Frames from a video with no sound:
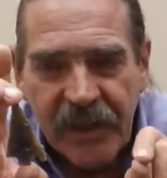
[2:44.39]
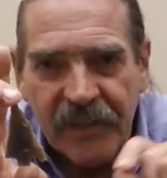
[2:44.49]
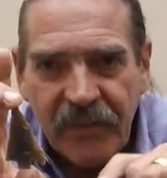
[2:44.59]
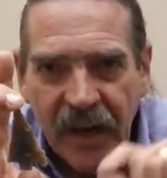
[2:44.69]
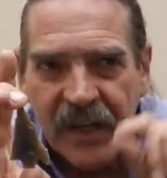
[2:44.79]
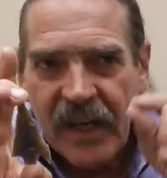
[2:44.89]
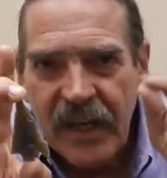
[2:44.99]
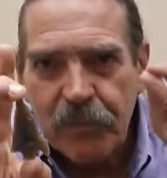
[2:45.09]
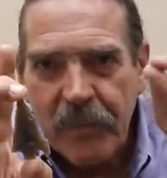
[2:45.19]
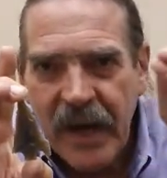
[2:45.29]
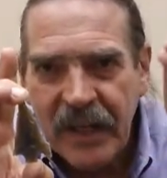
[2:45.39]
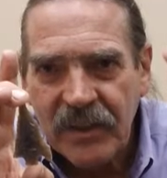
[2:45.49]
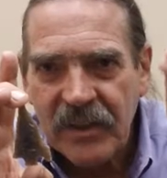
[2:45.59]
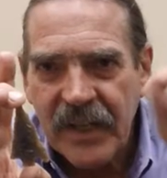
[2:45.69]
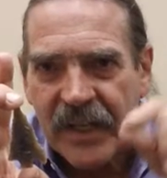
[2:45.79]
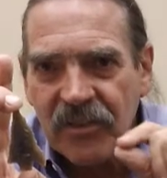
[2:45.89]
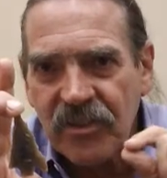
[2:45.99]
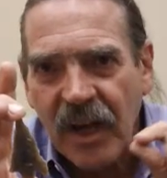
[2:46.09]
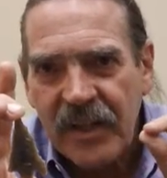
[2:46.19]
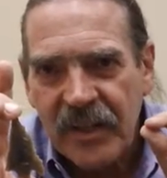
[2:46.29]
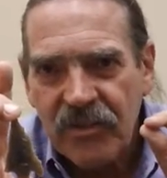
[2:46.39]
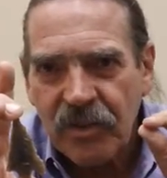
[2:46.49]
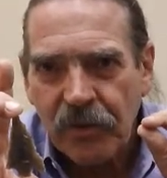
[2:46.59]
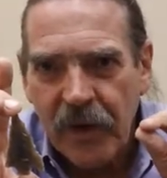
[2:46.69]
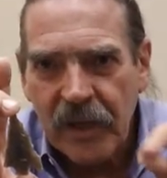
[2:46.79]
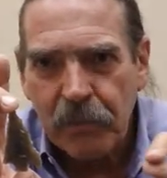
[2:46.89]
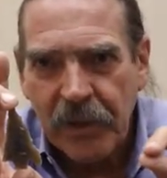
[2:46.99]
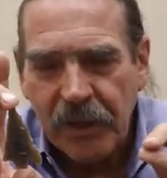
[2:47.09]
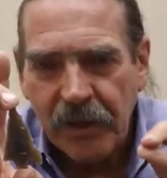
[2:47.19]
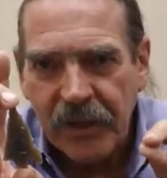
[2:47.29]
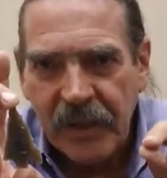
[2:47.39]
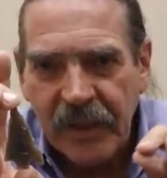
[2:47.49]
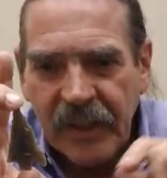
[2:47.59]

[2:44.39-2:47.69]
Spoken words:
if I came back to that site as a grandparent,